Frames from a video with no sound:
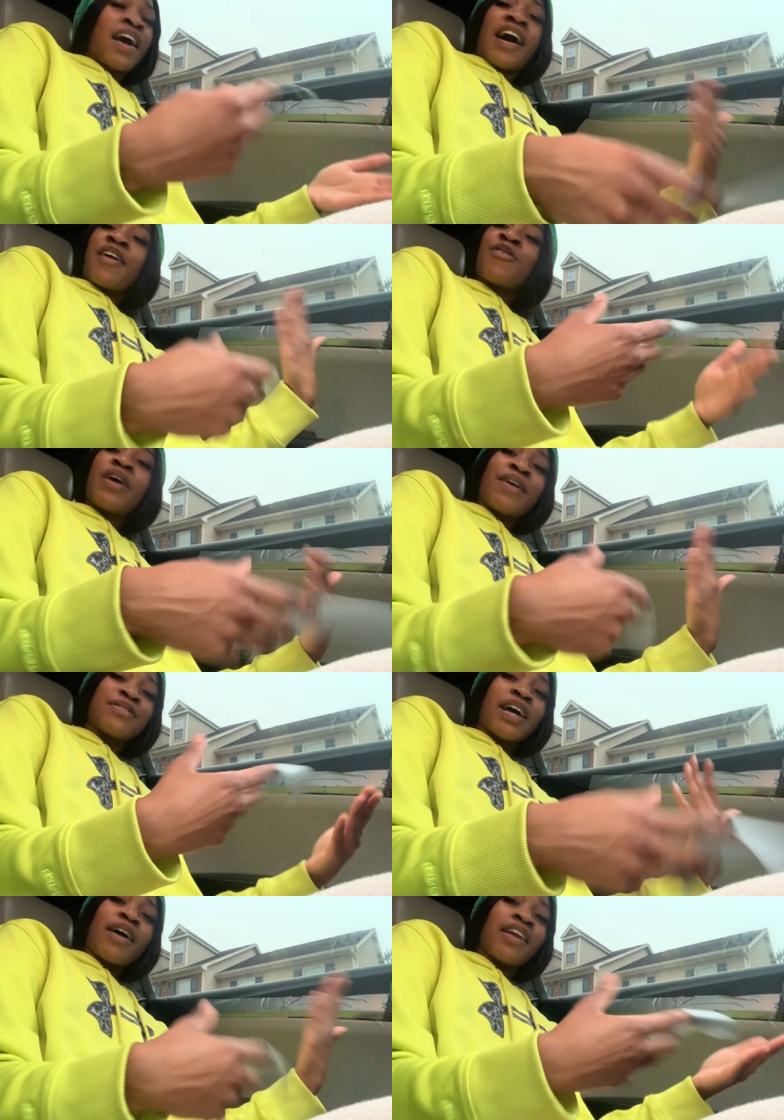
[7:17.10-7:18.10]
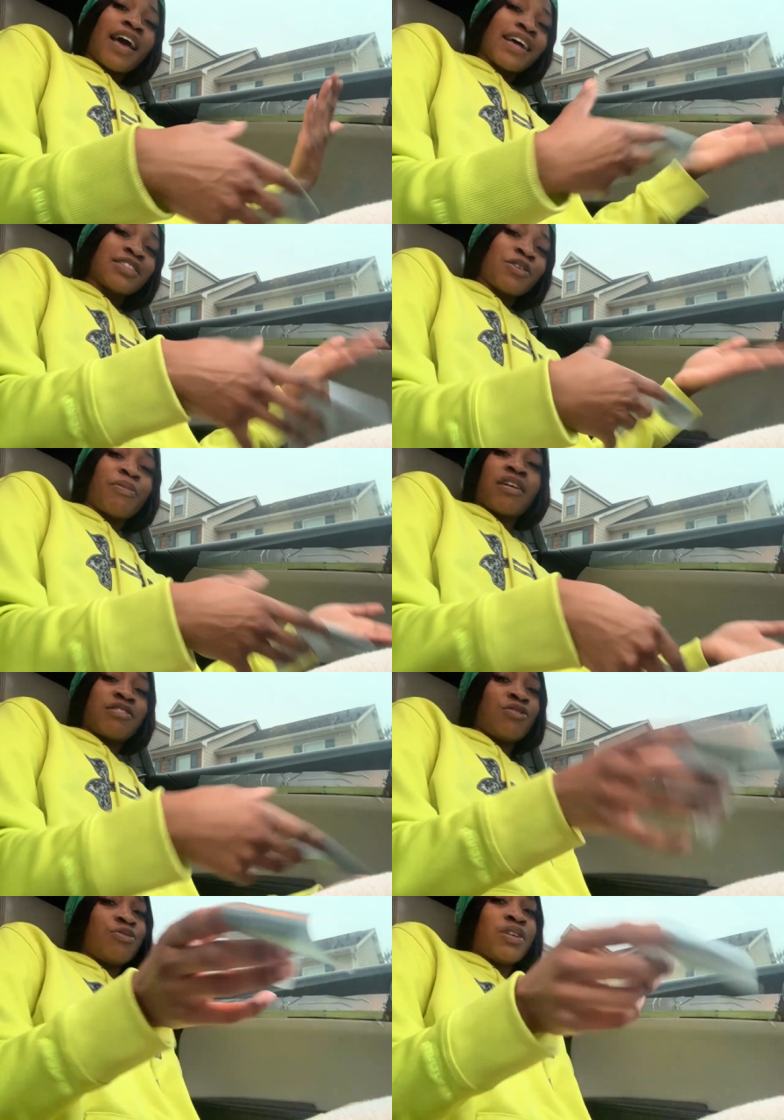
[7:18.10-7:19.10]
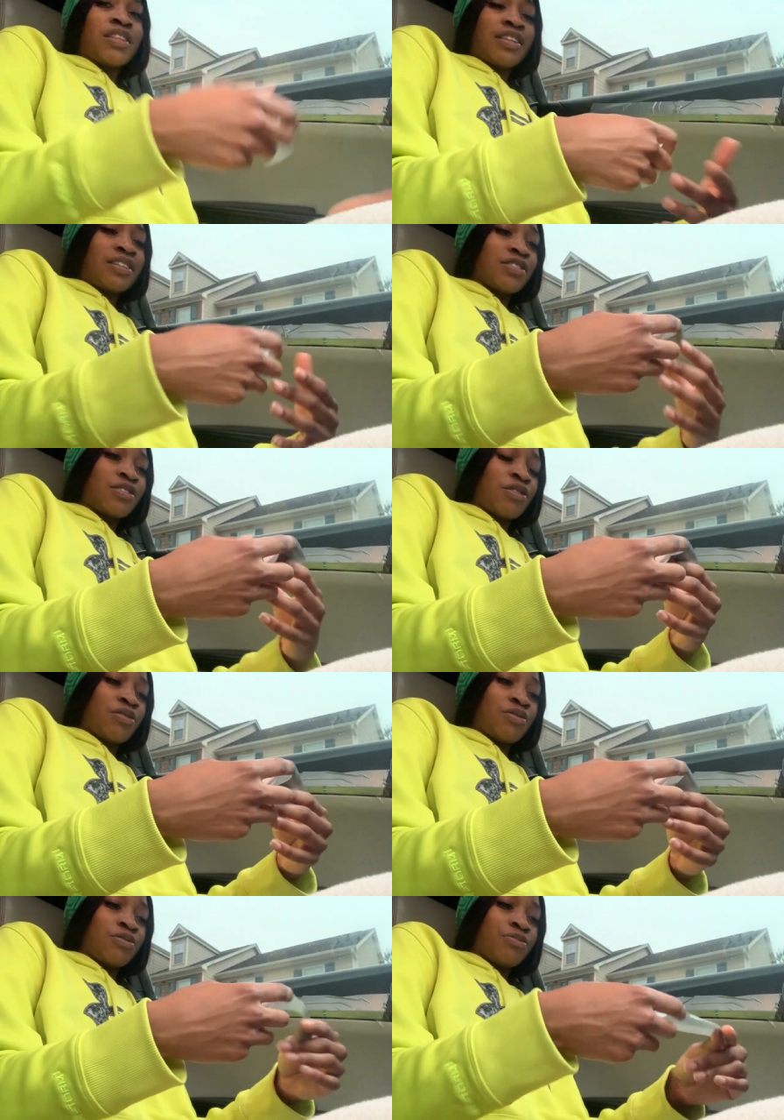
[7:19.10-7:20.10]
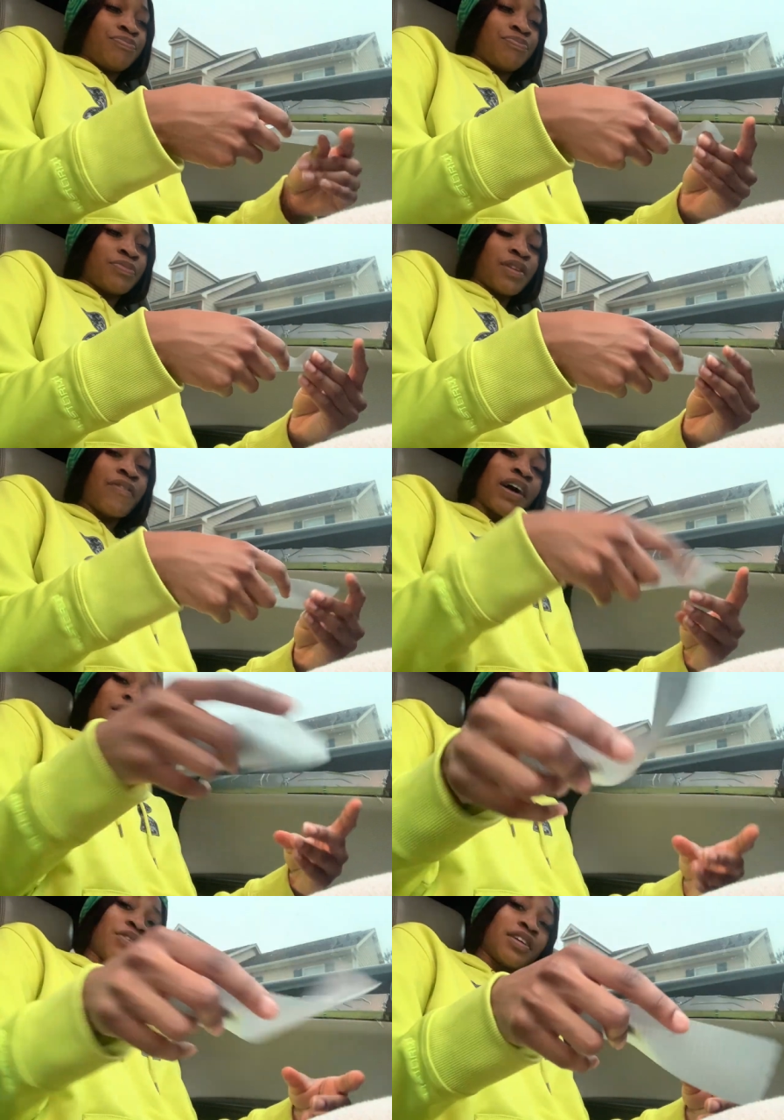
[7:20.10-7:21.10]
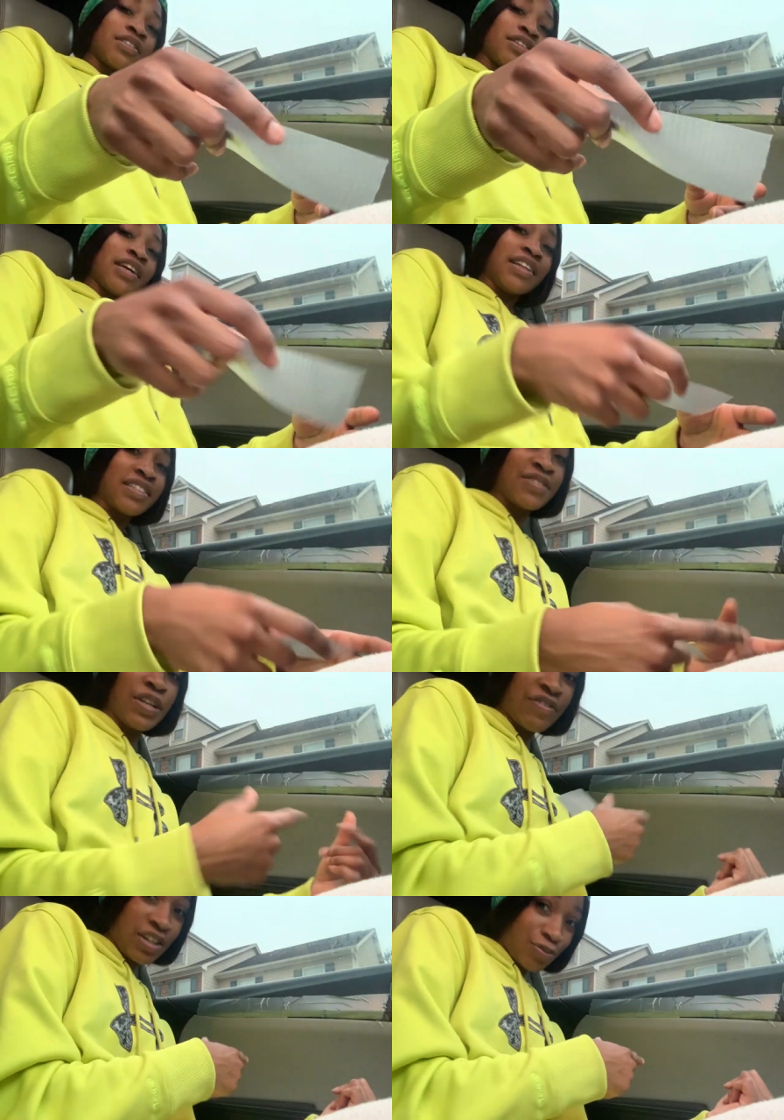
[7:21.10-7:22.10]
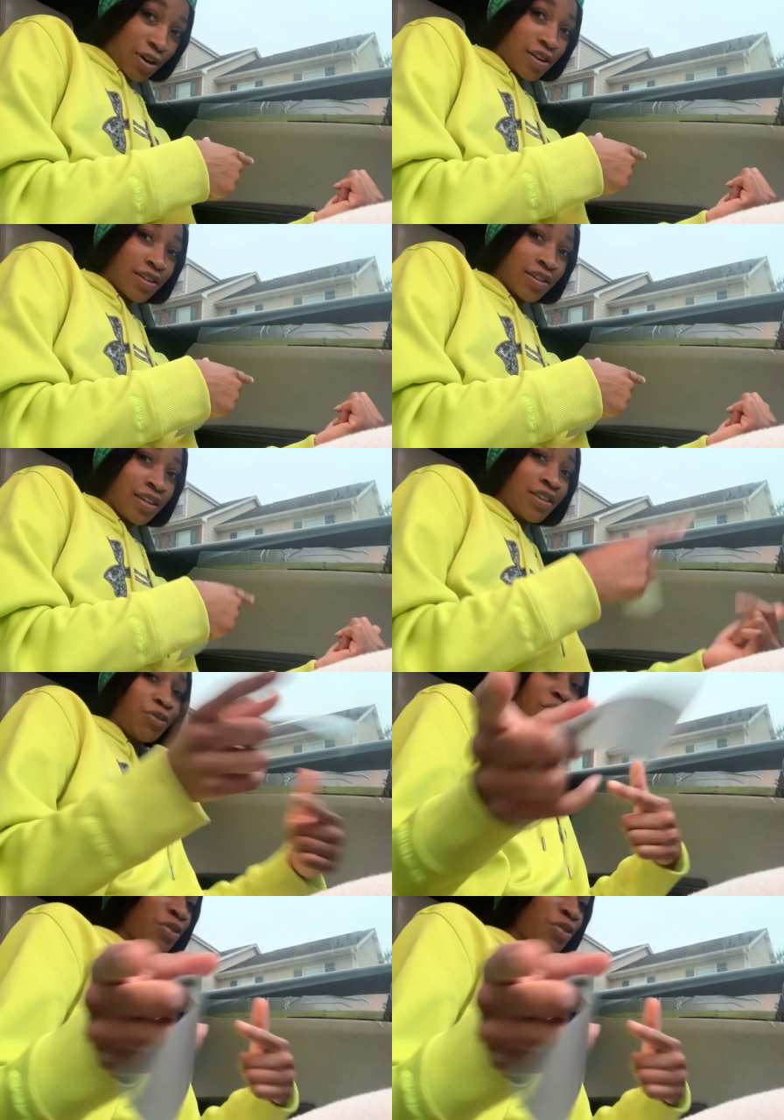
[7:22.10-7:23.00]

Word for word: I don't have time to ask nobody to do nothing. So if I can do this and this if this work, you can